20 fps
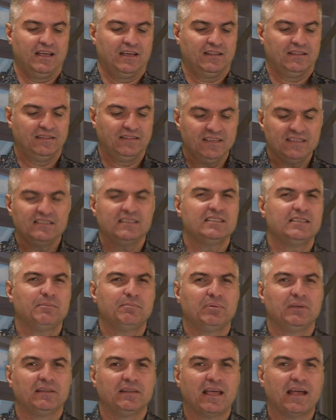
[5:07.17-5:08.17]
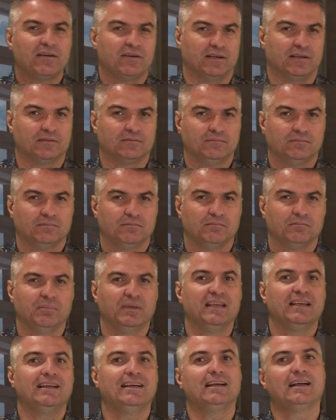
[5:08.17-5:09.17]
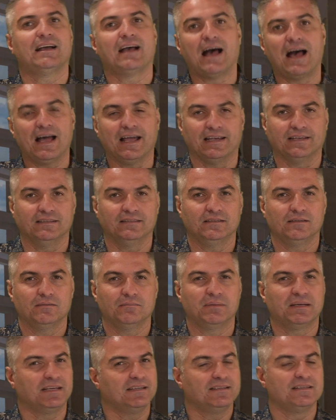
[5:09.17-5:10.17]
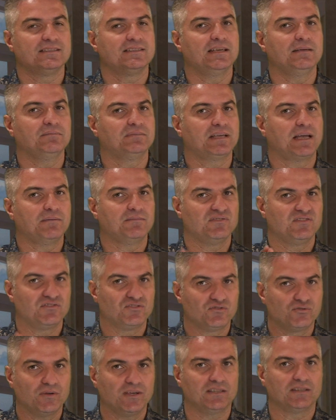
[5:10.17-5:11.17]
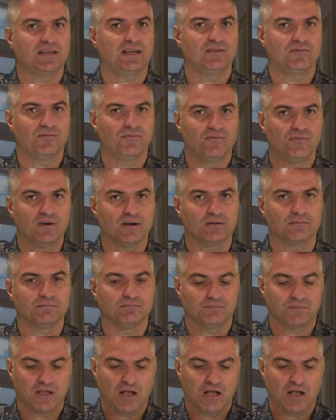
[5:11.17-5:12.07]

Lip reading: This disciplinarian, being kind but at the same time strict and firm,